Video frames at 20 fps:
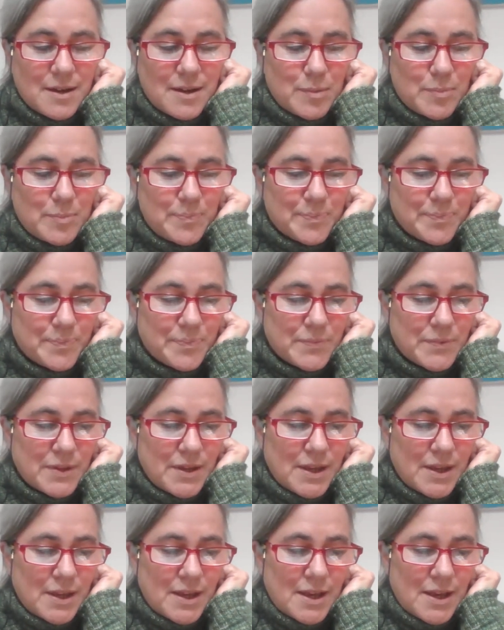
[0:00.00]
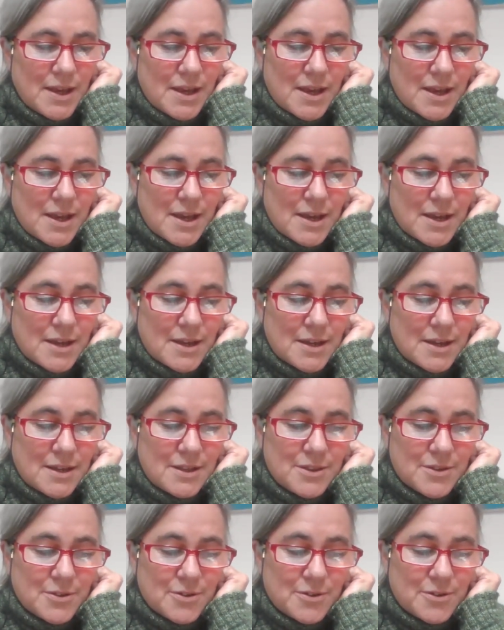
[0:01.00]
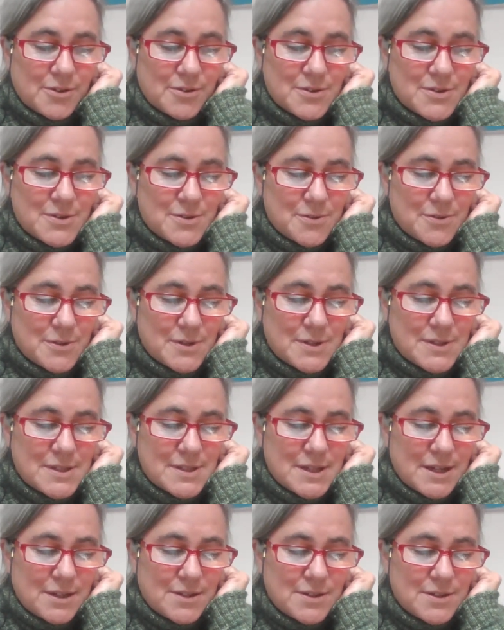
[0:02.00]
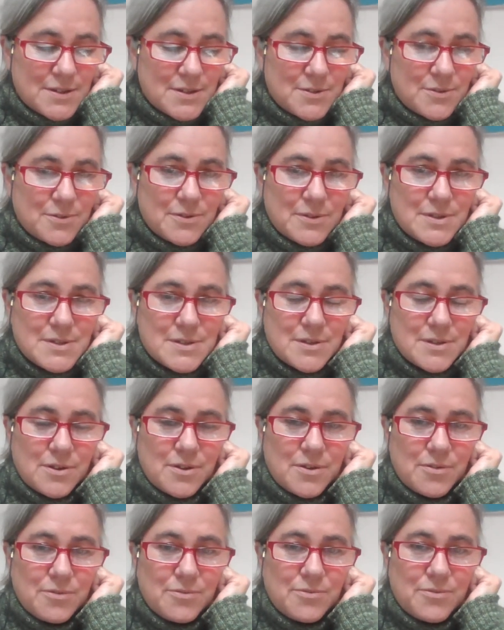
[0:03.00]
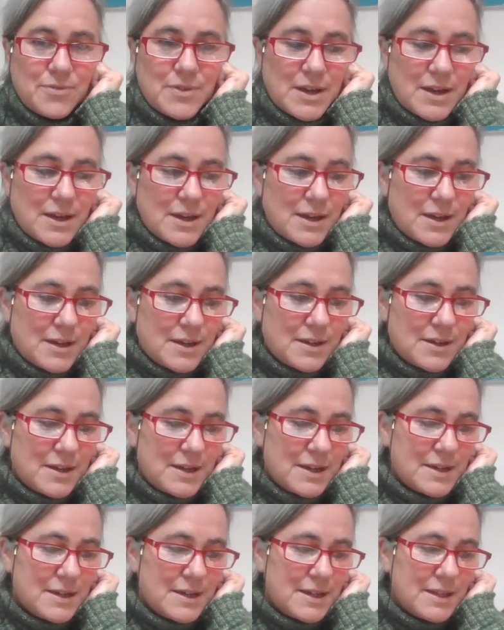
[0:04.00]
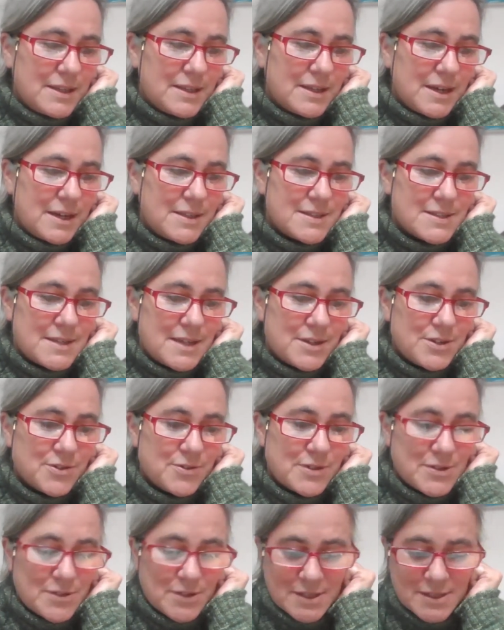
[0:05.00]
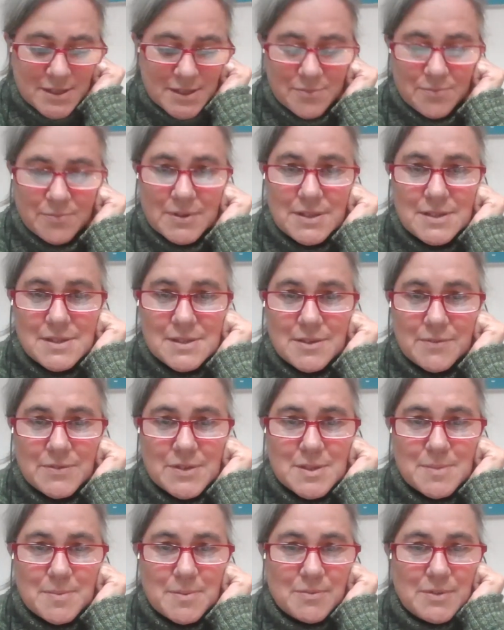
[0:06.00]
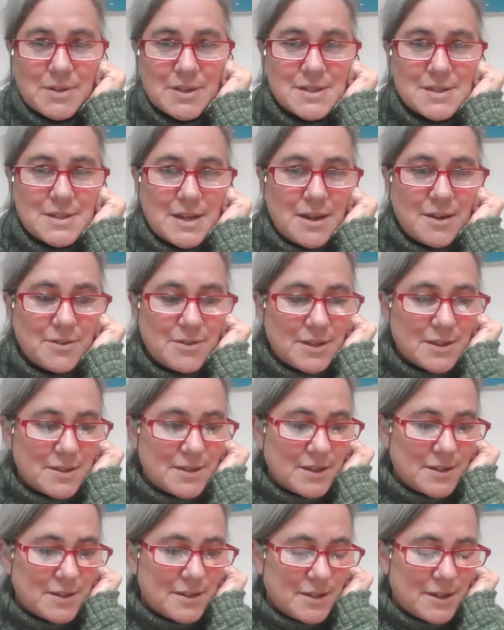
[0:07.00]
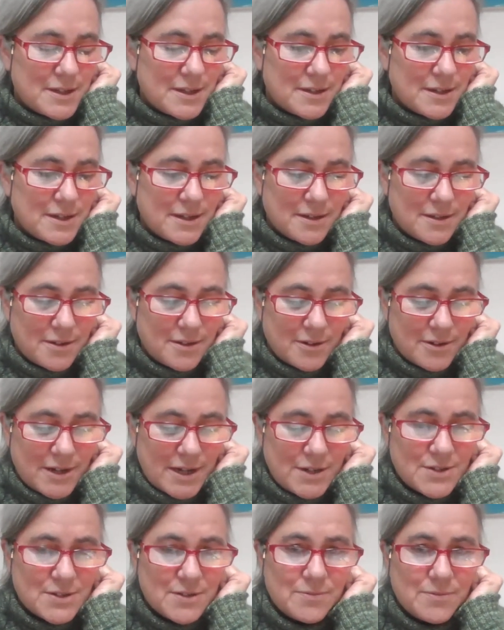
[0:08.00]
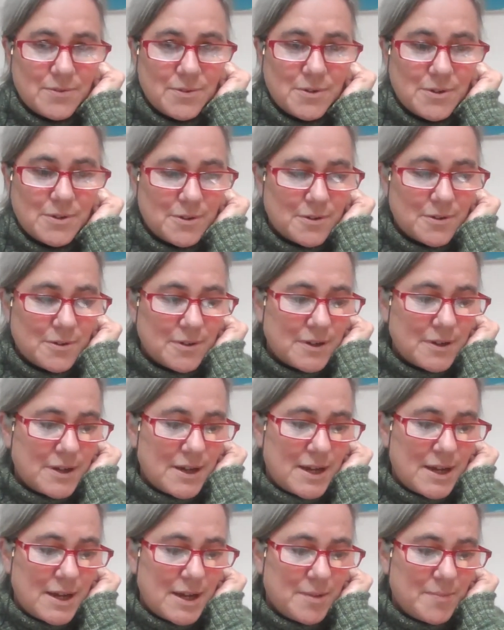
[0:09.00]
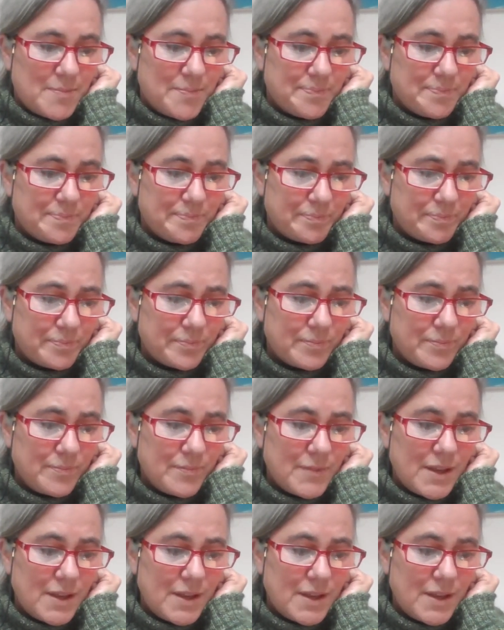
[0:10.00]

And there are other stories, ancient stories of in the 8th century, so this is stuff that's been written down, that in our ancient folklore, a